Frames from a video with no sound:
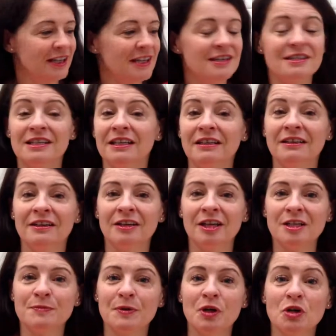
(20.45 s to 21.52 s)
Easy,
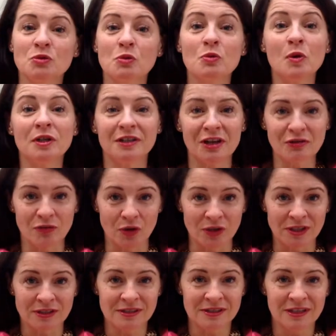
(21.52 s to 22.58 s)
it's because we want no
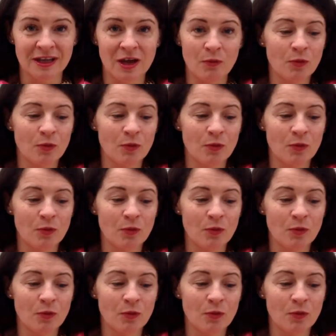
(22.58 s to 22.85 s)
voids.